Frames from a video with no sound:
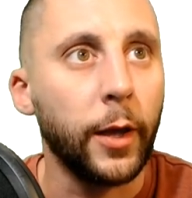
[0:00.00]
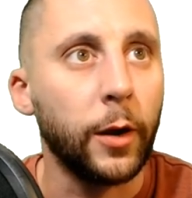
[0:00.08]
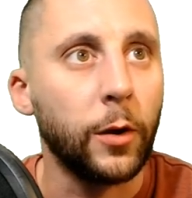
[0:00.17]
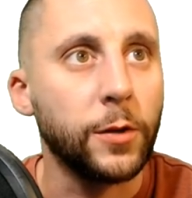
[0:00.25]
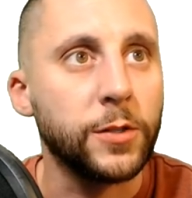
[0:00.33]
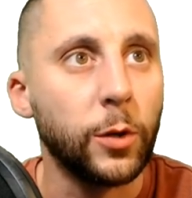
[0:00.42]

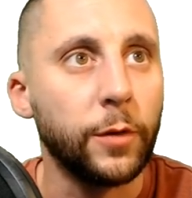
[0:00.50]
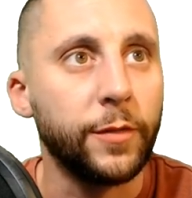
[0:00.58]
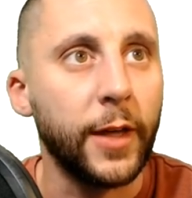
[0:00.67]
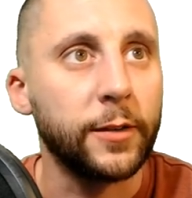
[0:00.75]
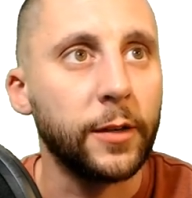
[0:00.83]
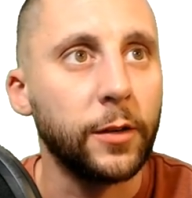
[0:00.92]
And also, if
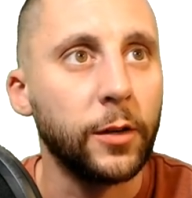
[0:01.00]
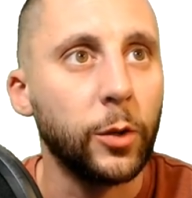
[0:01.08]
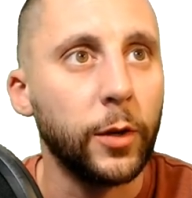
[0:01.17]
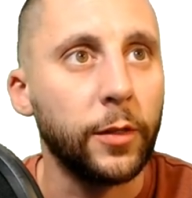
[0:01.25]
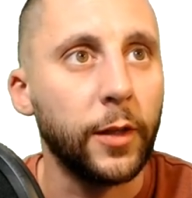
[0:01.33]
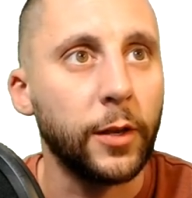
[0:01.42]
that didn't
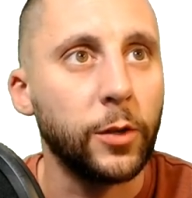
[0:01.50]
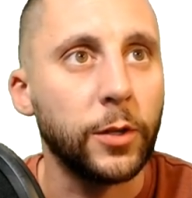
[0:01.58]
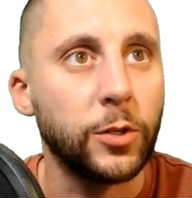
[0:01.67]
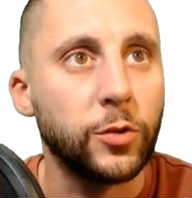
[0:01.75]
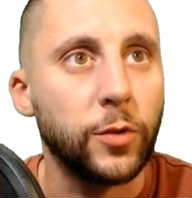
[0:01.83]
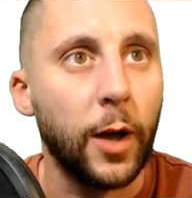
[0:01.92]
do it, then you
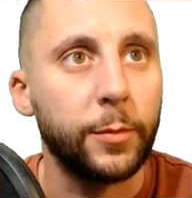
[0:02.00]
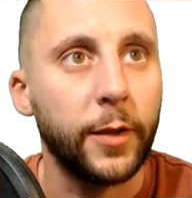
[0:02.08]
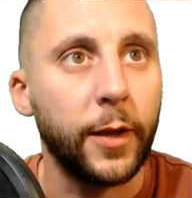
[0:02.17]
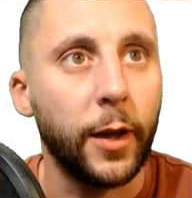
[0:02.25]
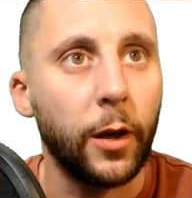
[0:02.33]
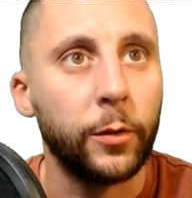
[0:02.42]
can drop
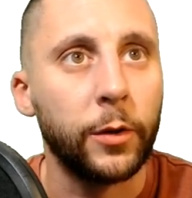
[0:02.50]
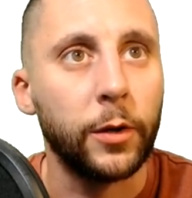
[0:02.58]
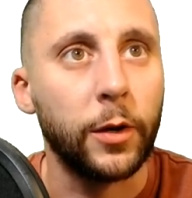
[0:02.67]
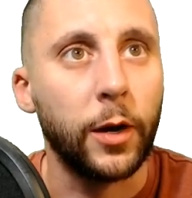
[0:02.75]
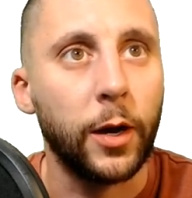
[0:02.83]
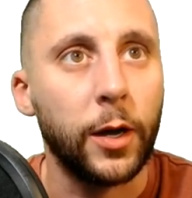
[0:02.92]
down
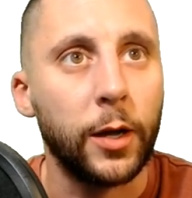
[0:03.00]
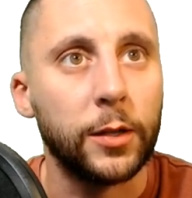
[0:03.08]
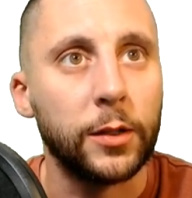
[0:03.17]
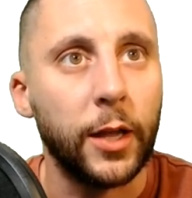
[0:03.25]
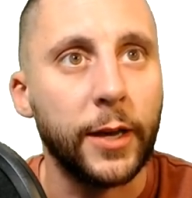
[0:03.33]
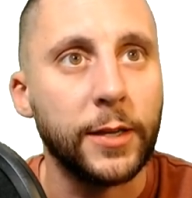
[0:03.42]
uh,
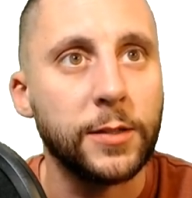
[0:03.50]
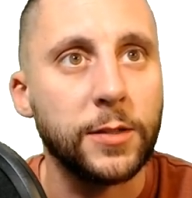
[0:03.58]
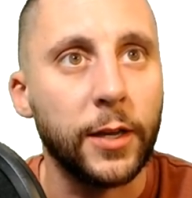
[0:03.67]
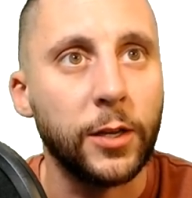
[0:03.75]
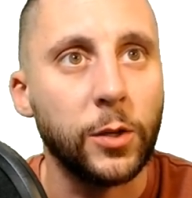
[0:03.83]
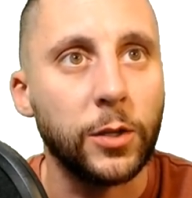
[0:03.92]
lights
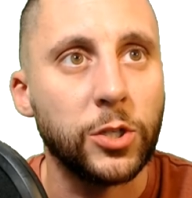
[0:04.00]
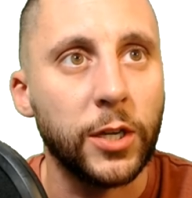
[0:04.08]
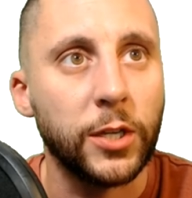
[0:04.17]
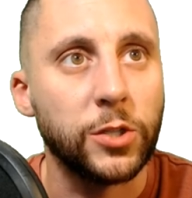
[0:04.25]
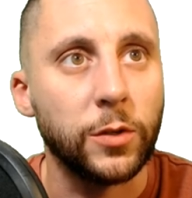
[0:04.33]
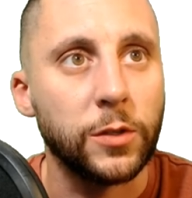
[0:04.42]
and you can
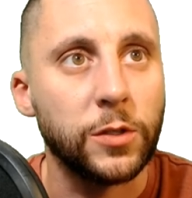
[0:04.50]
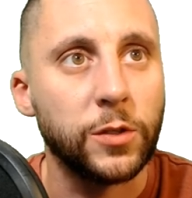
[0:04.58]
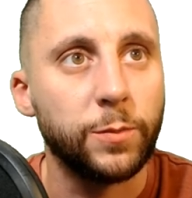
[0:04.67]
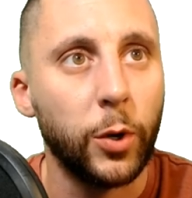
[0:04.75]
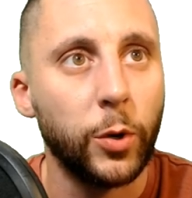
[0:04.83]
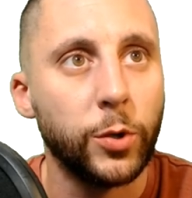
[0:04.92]
change your
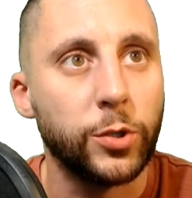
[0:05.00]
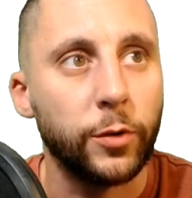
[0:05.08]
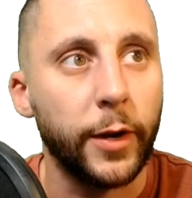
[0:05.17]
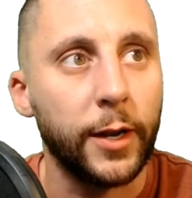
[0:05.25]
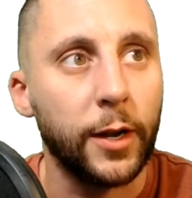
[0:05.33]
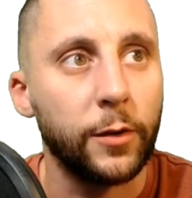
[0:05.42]
exposure.
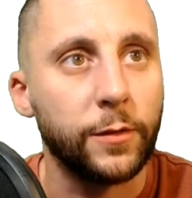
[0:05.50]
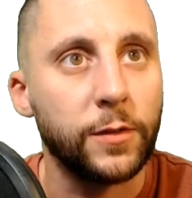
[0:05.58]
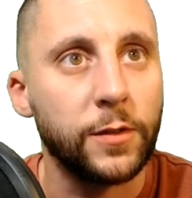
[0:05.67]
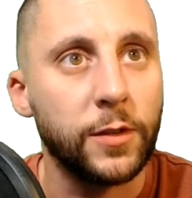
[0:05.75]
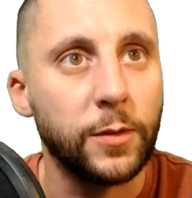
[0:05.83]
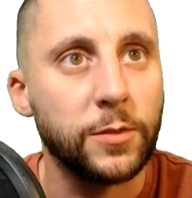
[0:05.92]
Right now, it
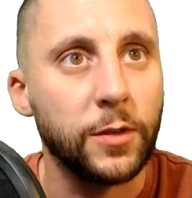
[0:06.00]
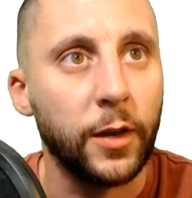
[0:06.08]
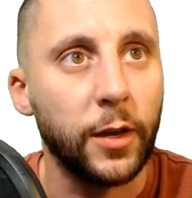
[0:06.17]
seems